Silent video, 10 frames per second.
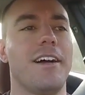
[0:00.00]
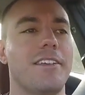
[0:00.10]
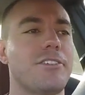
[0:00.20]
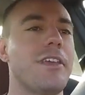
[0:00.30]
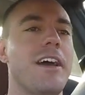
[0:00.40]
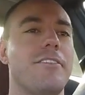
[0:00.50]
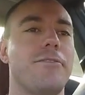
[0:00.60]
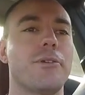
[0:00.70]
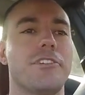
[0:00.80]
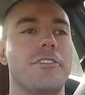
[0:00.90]
So yeah,
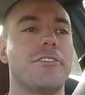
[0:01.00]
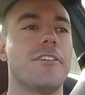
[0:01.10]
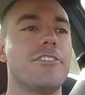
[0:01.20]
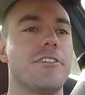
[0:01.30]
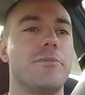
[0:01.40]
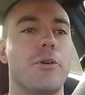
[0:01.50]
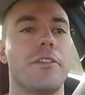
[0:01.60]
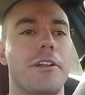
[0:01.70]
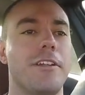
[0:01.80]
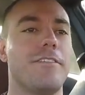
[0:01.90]
4-cylinder engine, more
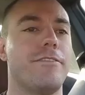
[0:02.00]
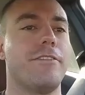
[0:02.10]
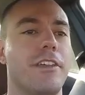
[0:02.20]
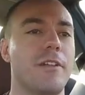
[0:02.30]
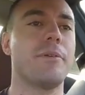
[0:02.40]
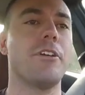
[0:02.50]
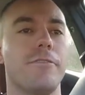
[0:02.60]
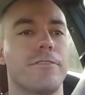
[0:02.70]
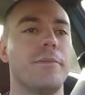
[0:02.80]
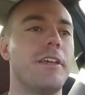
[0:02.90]
than enough get up and go
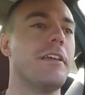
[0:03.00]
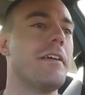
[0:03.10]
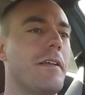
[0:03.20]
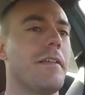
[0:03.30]
for me.